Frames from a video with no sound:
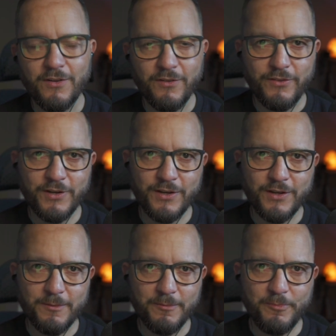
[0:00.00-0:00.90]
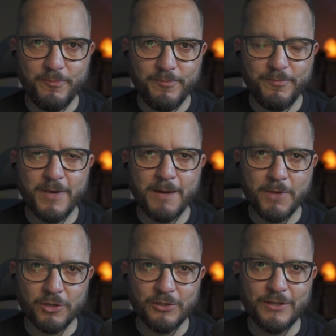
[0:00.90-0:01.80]
a
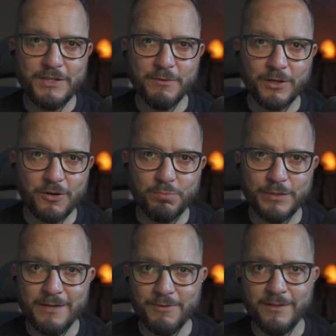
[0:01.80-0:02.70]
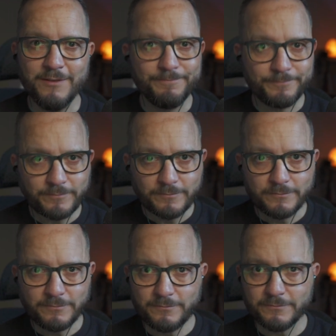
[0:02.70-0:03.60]
model that you want to go play with,
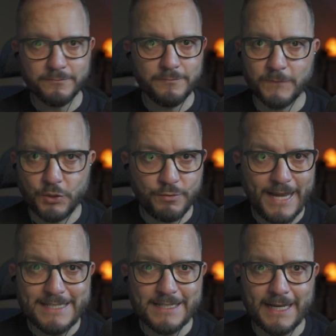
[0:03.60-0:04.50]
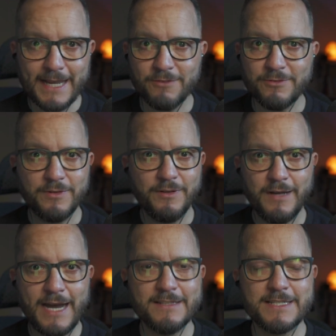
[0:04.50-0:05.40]
create an account
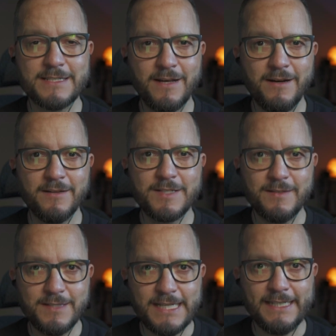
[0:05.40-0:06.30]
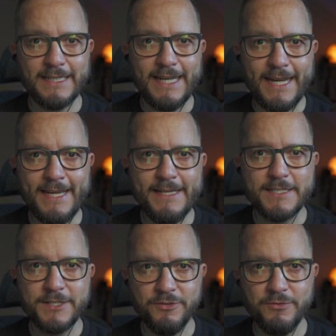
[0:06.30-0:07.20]
and start to think
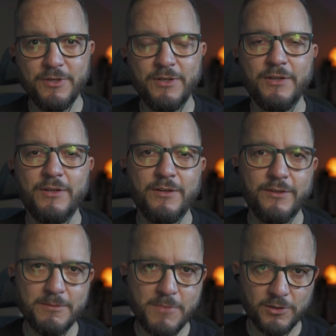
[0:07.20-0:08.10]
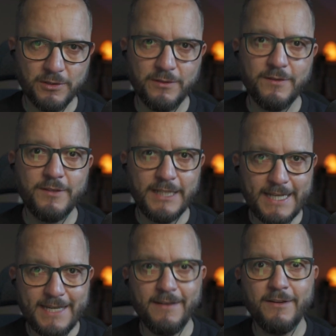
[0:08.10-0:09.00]
into the model, think
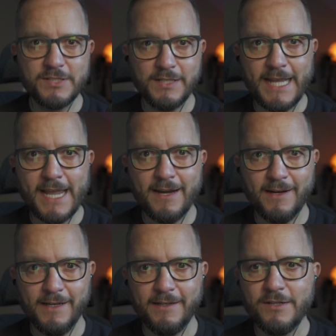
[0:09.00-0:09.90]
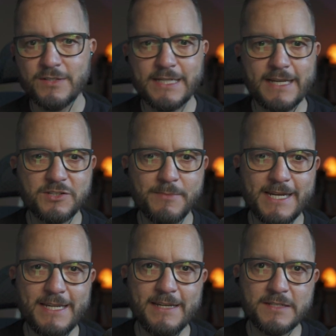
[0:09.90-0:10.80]
into the AI to get some
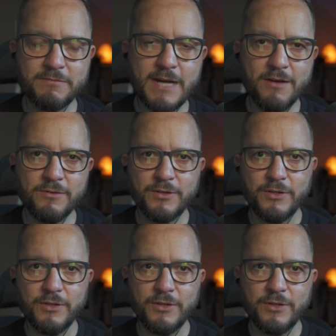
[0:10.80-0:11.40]
ideas around